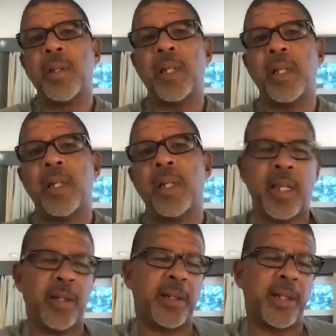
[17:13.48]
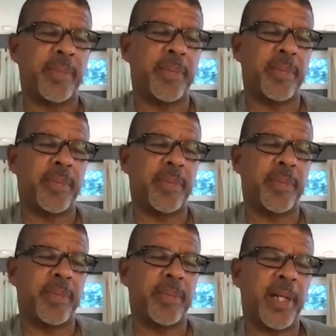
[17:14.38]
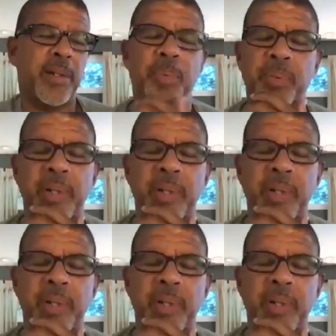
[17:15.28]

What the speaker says: they do a pretty good